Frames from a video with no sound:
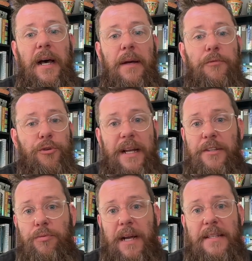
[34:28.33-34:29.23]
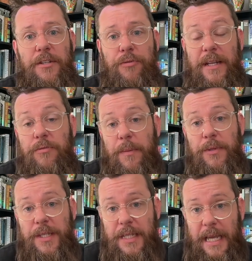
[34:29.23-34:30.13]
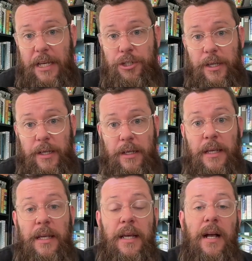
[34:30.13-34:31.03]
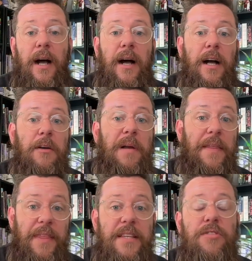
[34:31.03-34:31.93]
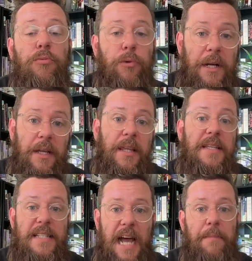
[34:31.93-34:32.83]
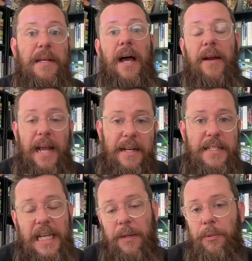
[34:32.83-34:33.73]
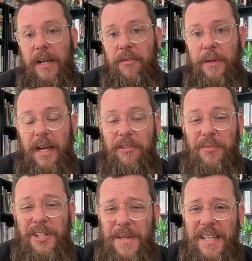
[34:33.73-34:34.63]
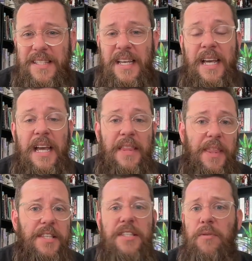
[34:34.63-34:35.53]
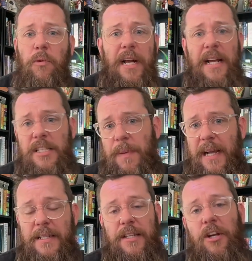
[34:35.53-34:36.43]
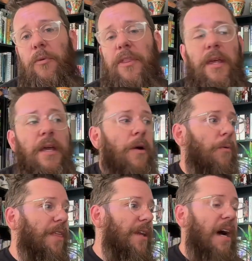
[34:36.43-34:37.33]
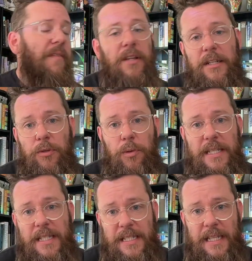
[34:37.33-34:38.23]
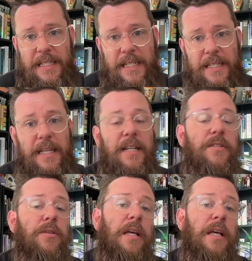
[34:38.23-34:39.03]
trans rights and trans representation. And this really snapped me out. I had to take a break from the novel just because this isn't what I expected. With a novel like 2666,